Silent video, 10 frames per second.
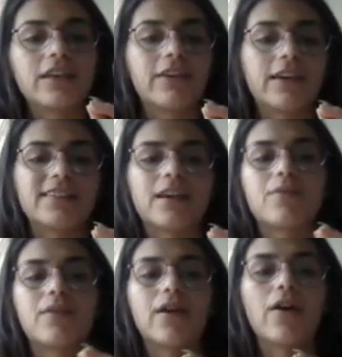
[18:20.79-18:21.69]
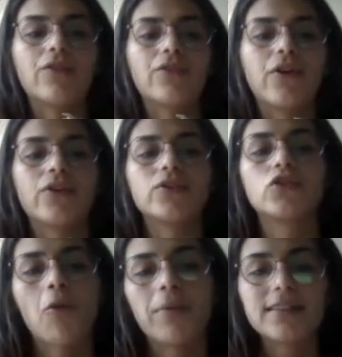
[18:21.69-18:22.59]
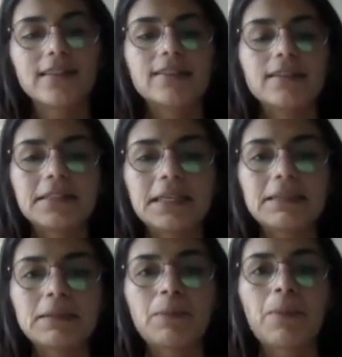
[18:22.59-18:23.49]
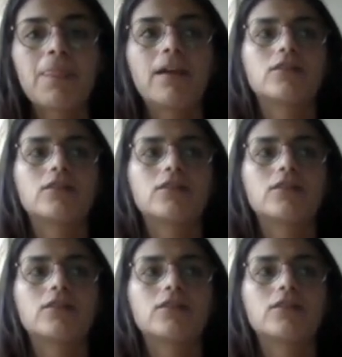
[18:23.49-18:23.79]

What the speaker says: give a summary of those topic sentences.